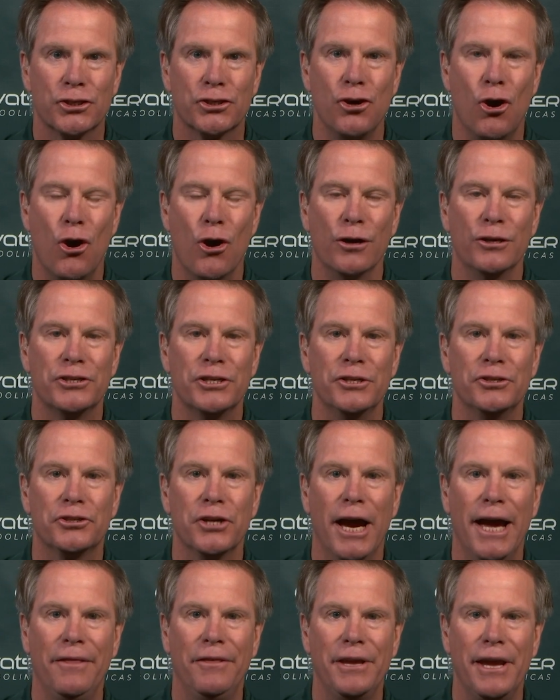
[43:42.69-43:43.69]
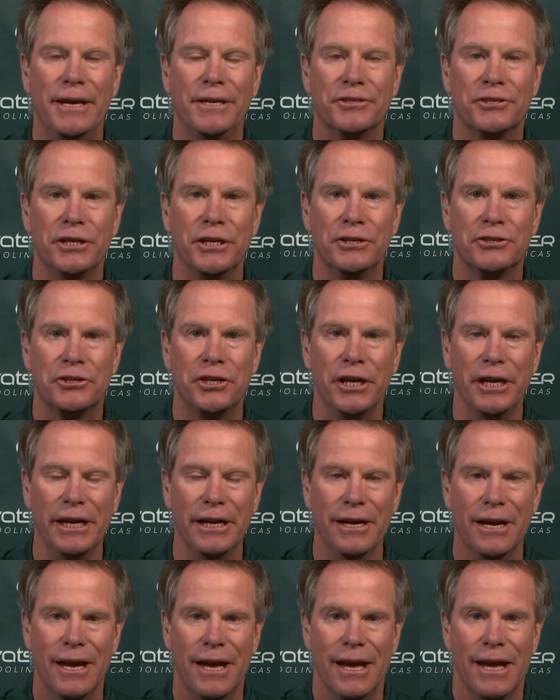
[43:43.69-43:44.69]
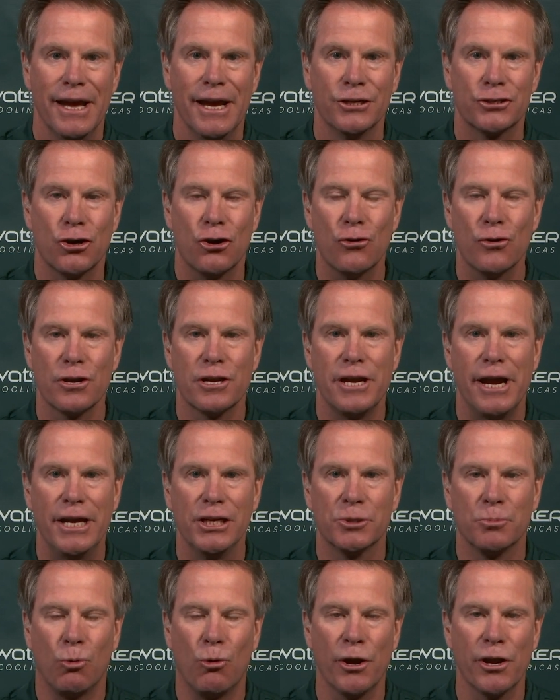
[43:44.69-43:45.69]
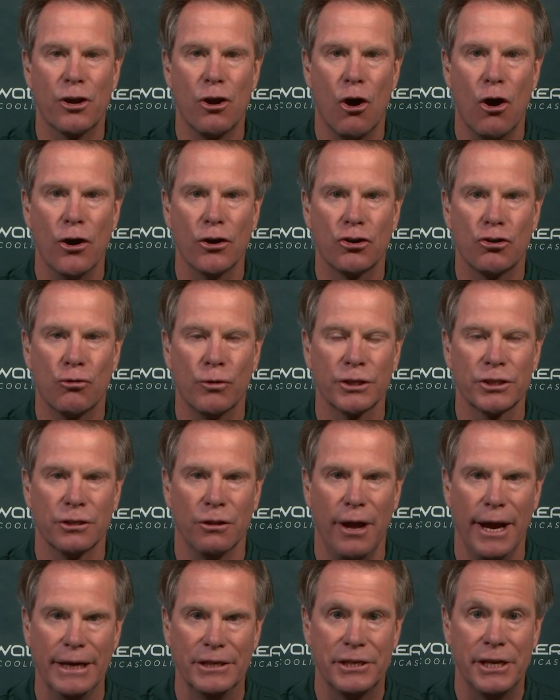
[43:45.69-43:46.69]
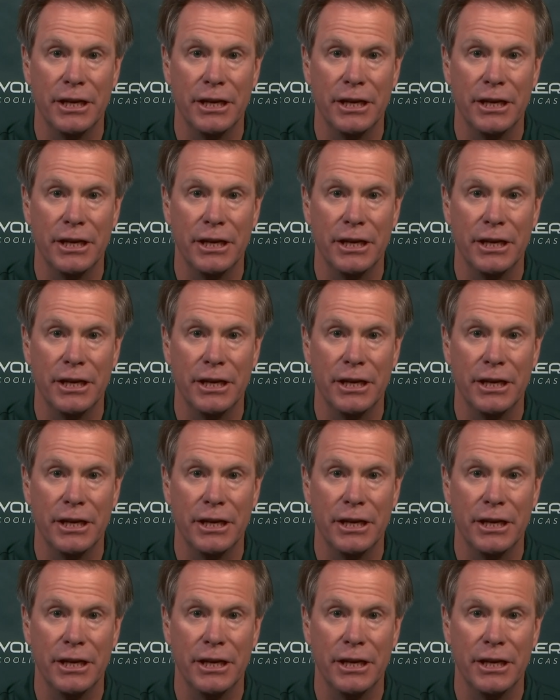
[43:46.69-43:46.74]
stars inside the ACC is Hurricanes point guard Chris Likes.